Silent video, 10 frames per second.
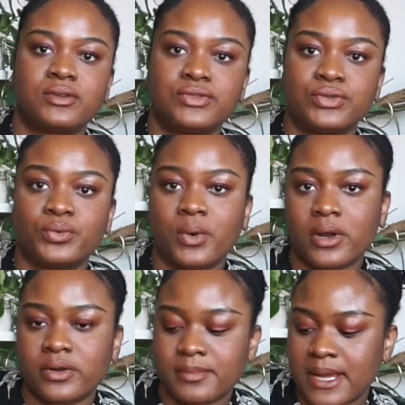to
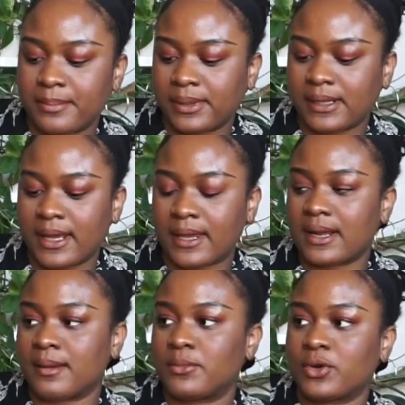water my plant,
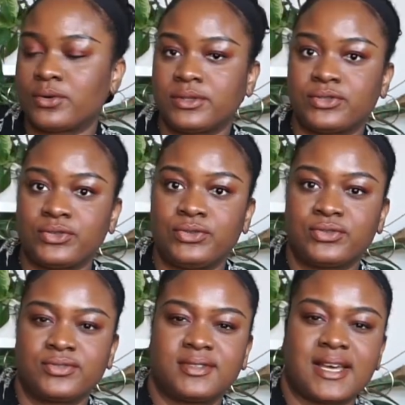I'm going to
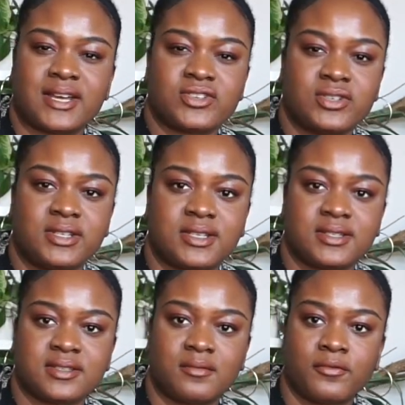use actually
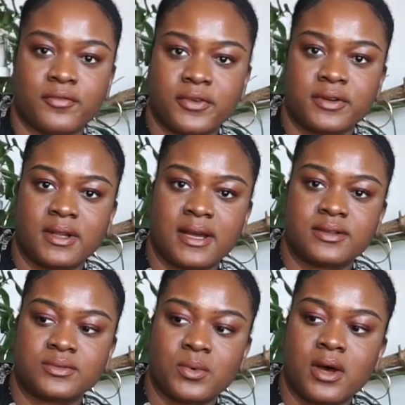some
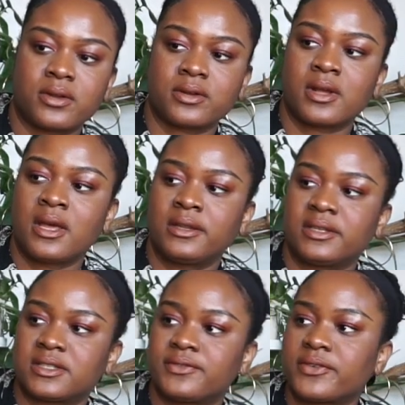fertilized water.
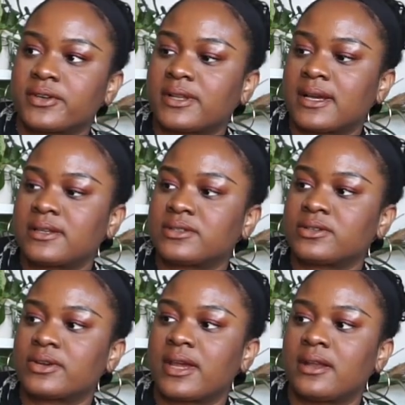There's
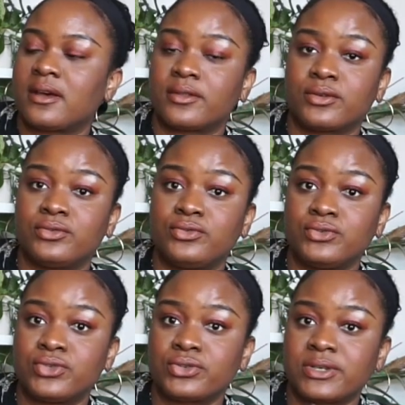fertilizer and other
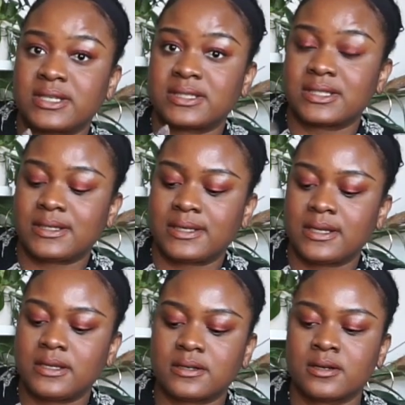nutrients in
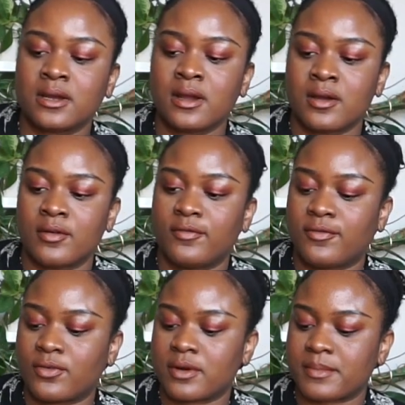here
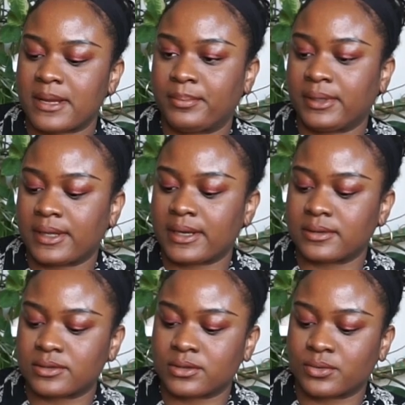for my
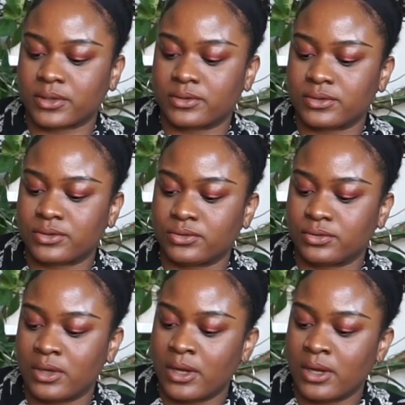plant, so we're going to